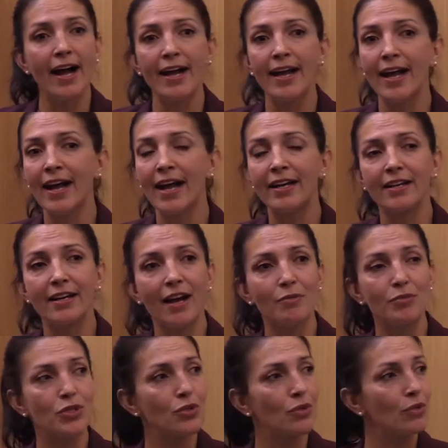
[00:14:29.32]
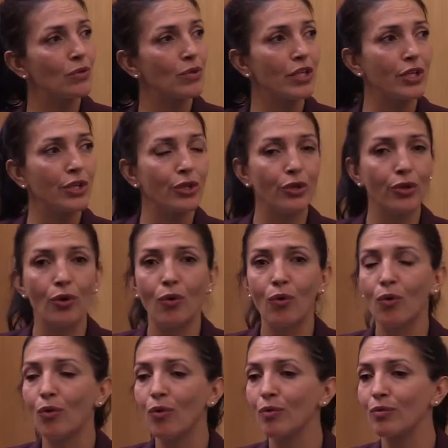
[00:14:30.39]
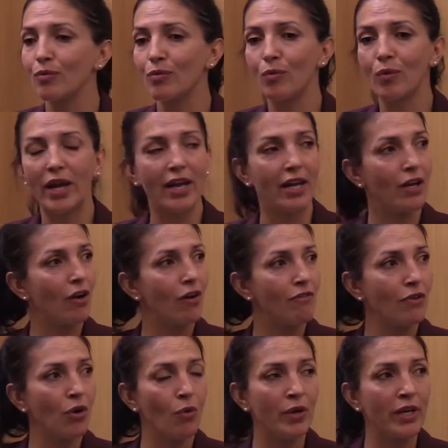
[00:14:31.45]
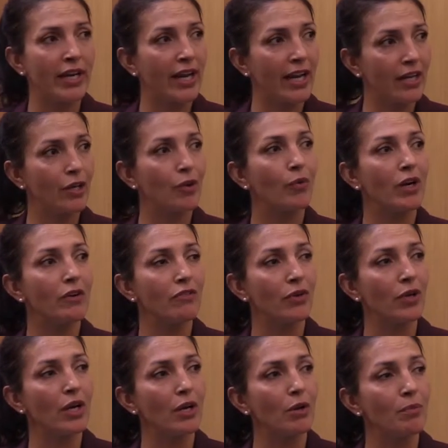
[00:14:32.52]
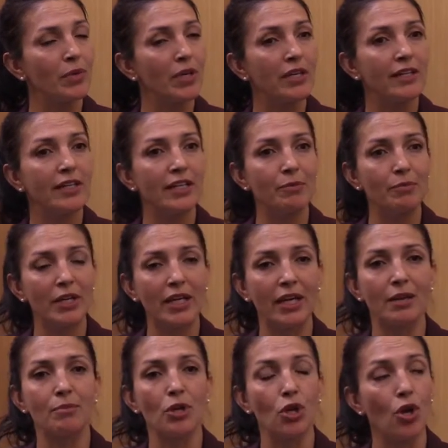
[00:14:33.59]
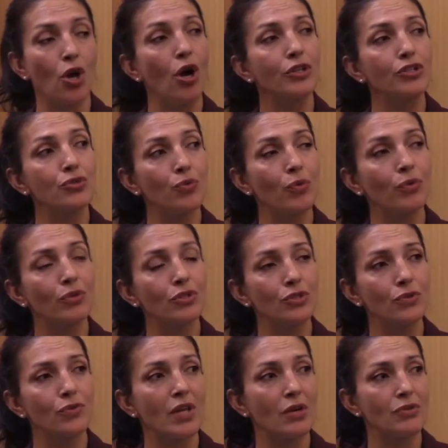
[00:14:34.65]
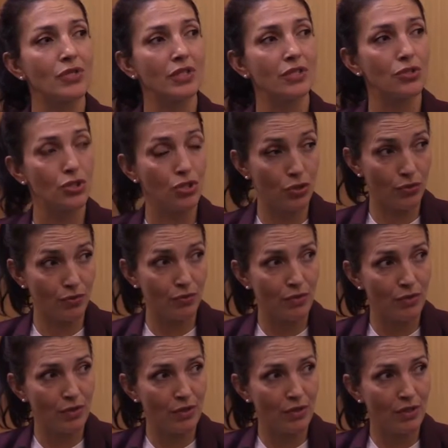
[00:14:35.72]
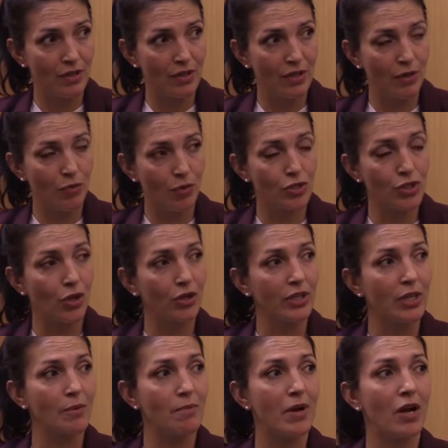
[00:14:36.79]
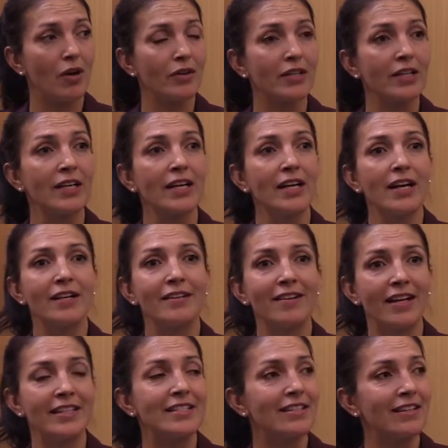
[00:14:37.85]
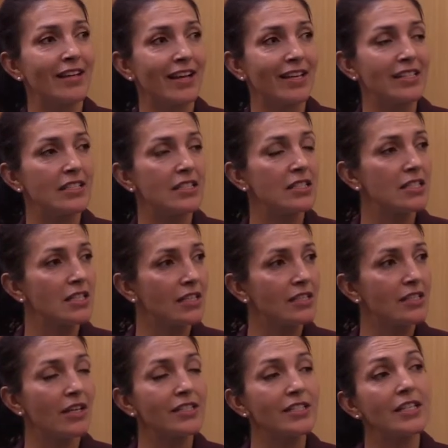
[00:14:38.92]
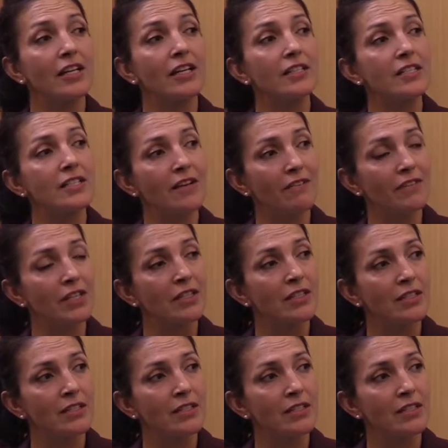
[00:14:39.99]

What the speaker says: I had absolutely no way of going anywhere for help. It became a law in 2002. We're talking about 1986, 1987.